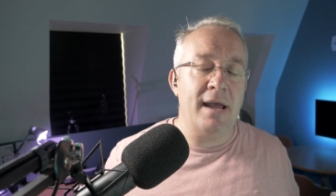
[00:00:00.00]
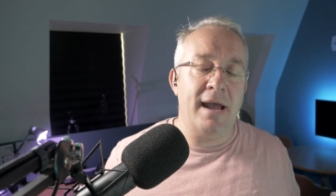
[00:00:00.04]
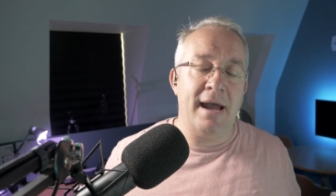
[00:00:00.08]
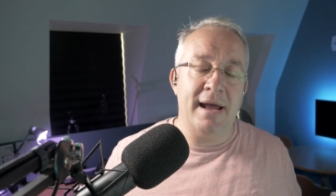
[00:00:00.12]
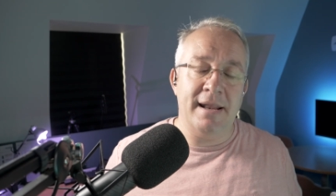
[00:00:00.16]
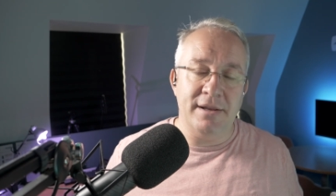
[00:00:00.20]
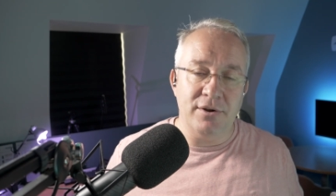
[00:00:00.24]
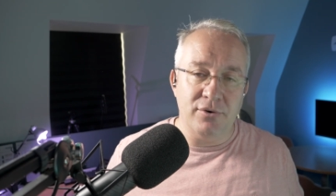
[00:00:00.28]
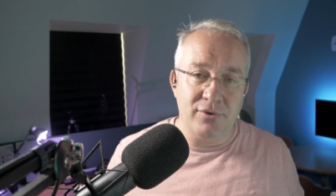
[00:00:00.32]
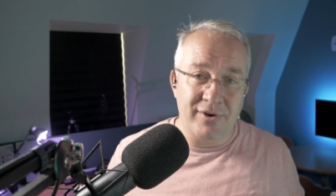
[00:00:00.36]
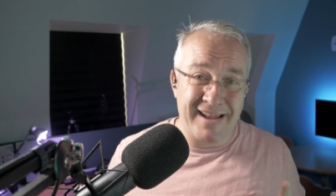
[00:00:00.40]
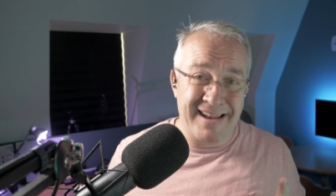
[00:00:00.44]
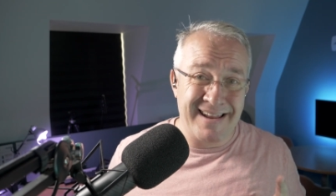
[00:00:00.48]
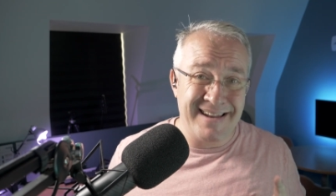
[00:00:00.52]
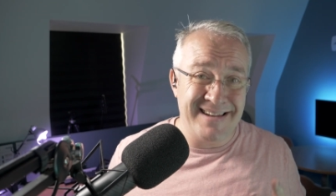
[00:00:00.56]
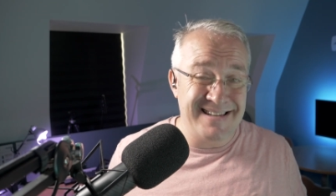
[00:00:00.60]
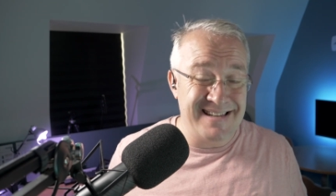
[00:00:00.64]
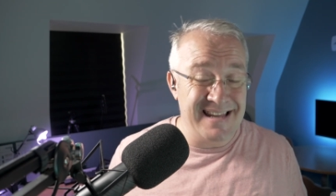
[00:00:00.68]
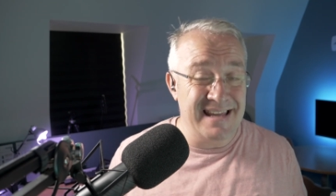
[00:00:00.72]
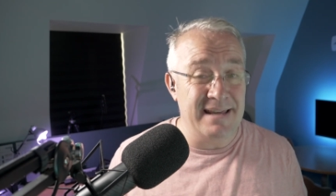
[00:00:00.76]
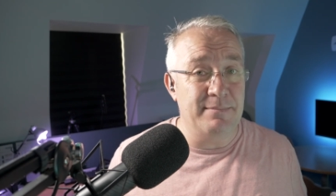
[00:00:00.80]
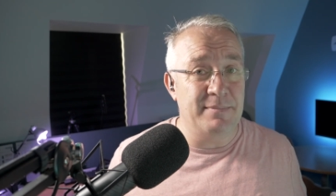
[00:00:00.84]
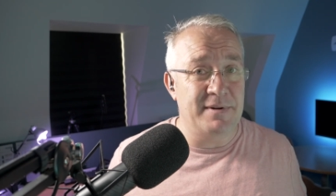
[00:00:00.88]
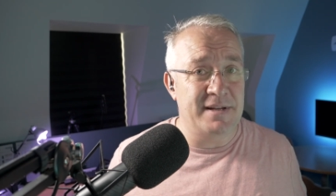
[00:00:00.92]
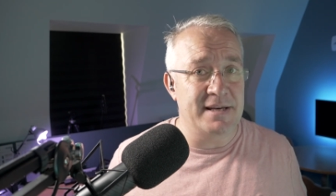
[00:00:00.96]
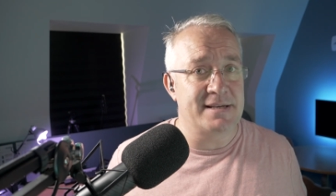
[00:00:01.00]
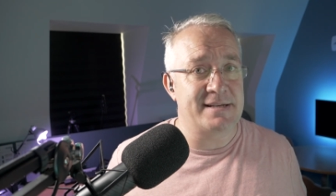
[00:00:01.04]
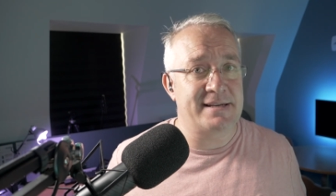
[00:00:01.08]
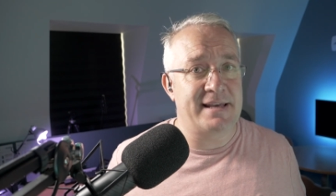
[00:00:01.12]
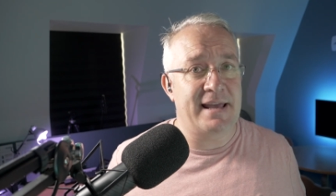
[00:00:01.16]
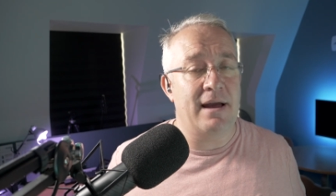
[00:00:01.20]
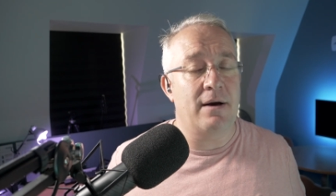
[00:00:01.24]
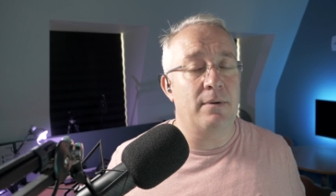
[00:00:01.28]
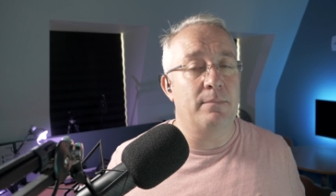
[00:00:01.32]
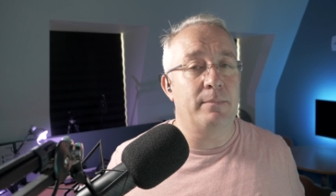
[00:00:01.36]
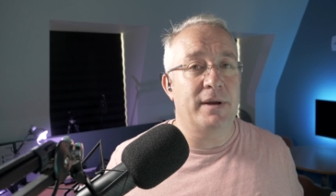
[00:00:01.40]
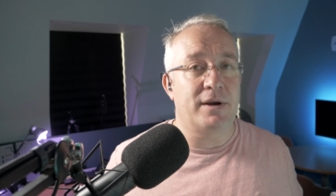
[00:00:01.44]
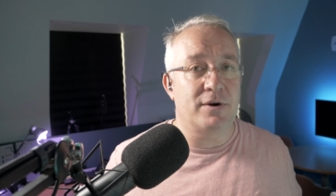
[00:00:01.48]
and you'll get a deep
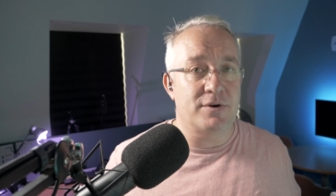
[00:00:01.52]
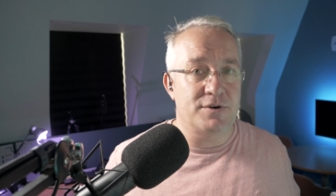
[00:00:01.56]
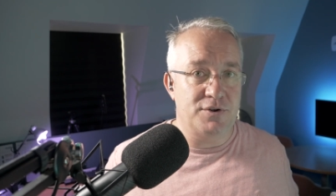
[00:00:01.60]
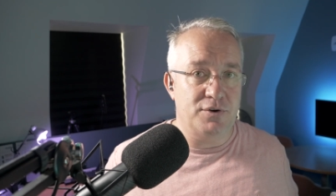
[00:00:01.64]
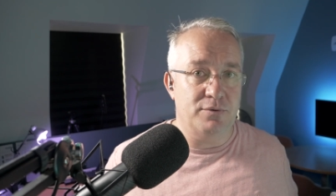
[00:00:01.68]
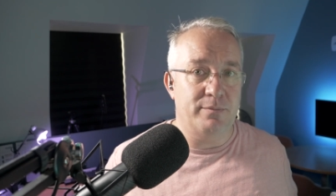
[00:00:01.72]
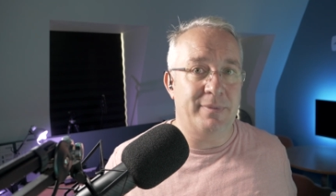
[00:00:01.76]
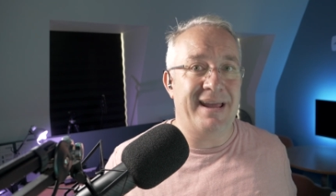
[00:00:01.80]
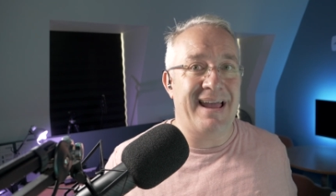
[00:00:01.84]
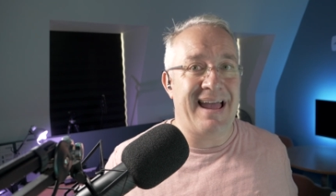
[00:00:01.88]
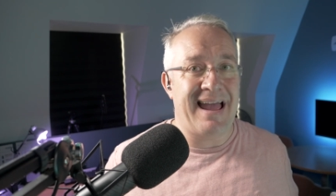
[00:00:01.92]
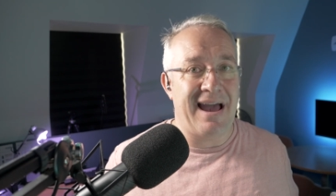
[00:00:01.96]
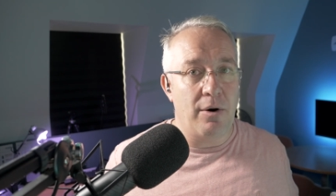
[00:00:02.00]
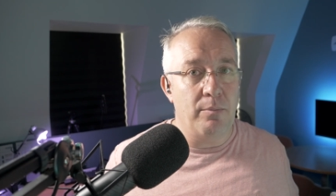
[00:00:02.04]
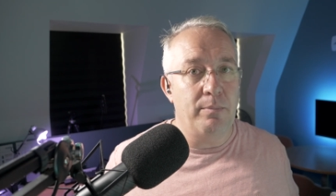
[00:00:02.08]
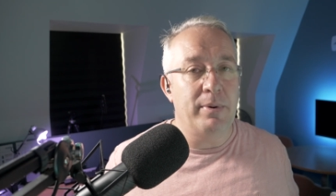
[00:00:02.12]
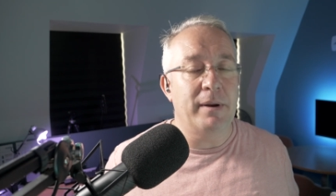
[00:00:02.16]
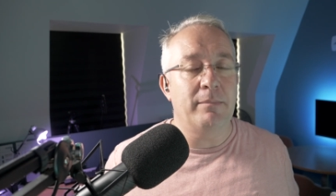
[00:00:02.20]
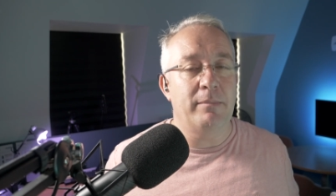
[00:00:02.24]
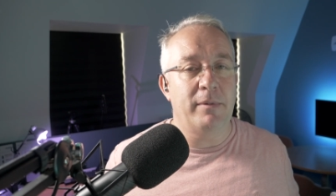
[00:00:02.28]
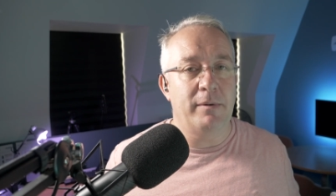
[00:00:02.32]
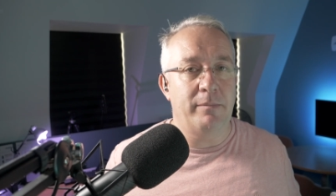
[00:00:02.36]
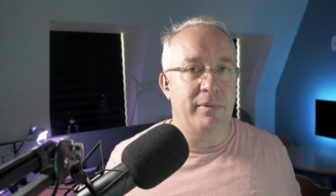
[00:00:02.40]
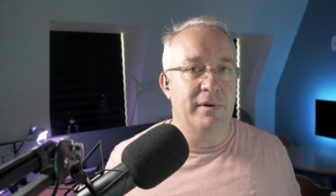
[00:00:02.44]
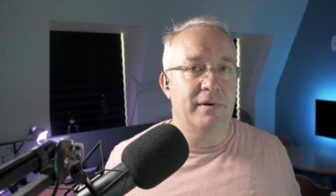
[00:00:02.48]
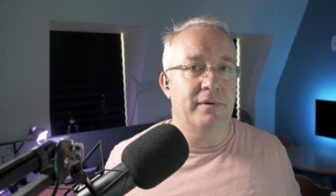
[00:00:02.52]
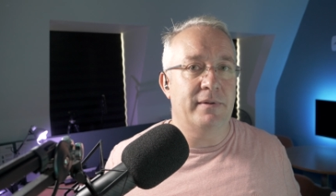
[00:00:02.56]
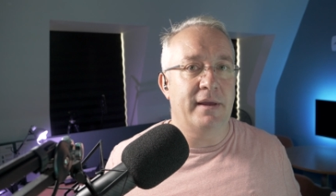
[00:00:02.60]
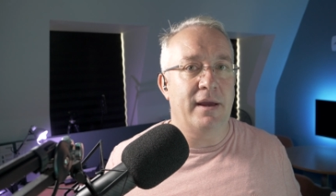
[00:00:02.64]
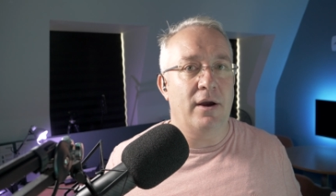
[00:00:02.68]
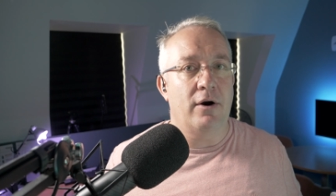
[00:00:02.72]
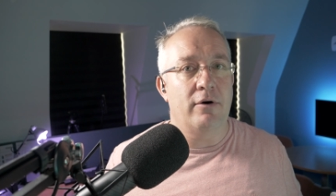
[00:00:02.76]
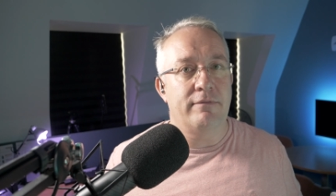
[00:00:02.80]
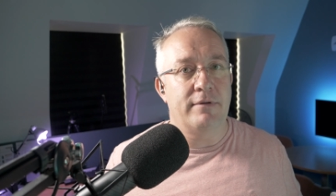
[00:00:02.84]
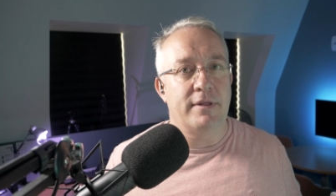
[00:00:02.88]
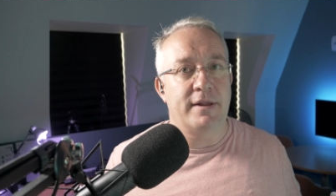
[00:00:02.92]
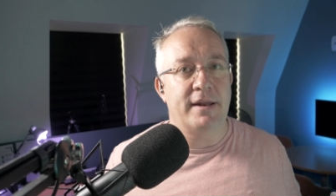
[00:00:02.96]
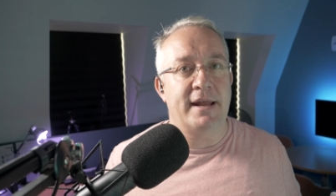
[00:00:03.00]
discount because you'll be helping me build it
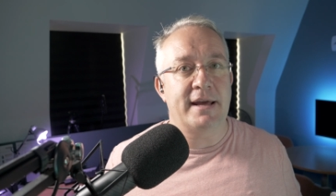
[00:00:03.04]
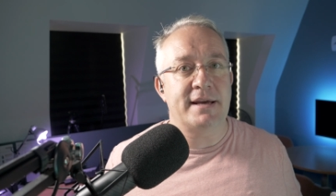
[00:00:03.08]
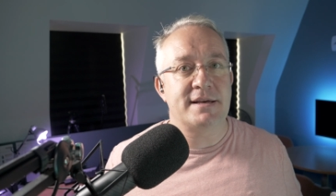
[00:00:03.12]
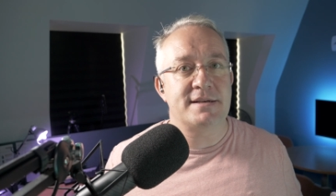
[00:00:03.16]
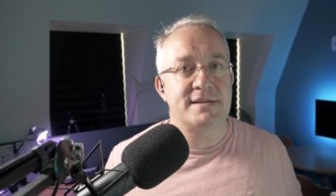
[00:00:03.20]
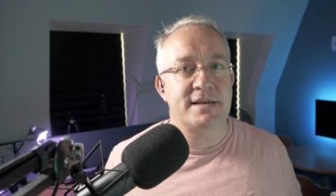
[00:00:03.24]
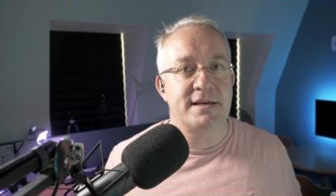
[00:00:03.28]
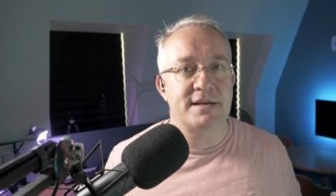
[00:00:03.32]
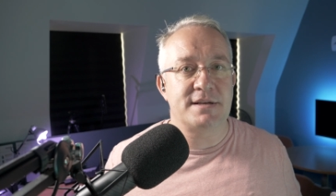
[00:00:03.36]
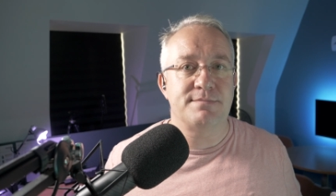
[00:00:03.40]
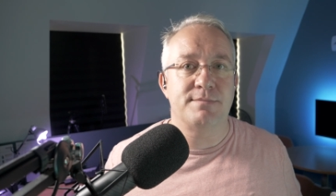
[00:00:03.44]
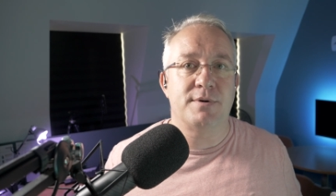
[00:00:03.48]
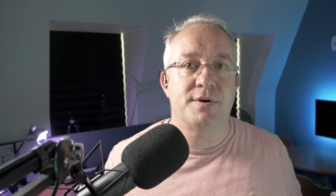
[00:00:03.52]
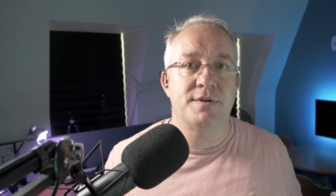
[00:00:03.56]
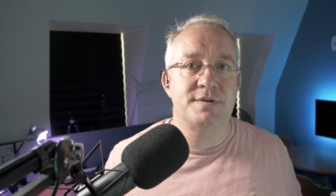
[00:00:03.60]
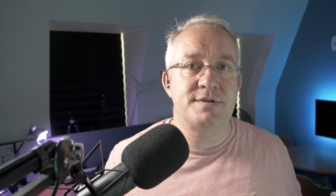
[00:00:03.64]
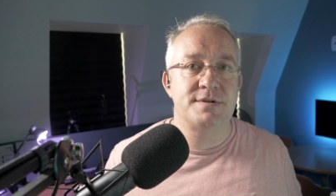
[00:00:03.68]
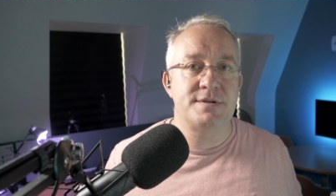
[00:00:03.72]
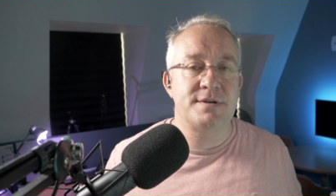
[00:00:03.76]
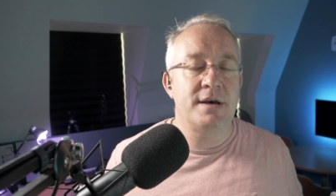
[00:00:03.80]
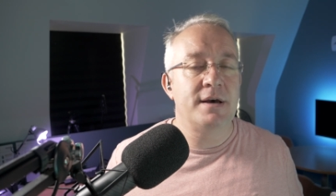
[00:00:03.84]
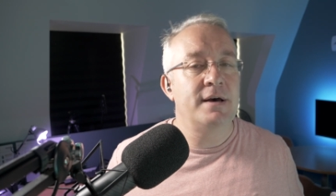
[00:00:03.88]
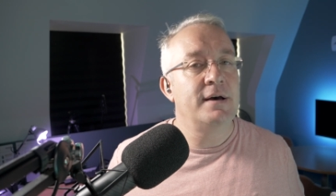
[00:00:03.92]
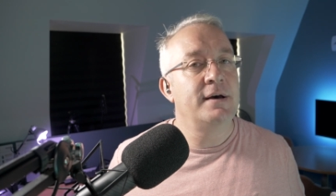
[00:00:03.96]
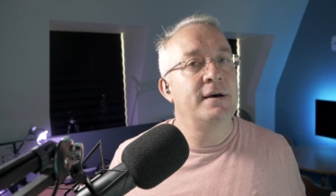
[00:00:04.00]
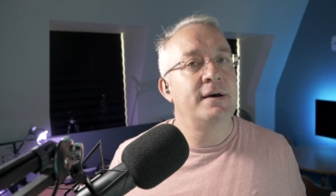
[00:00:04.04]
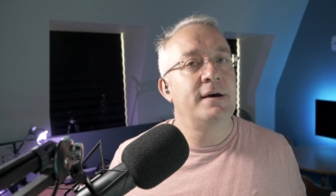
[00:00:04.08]
over the next six months,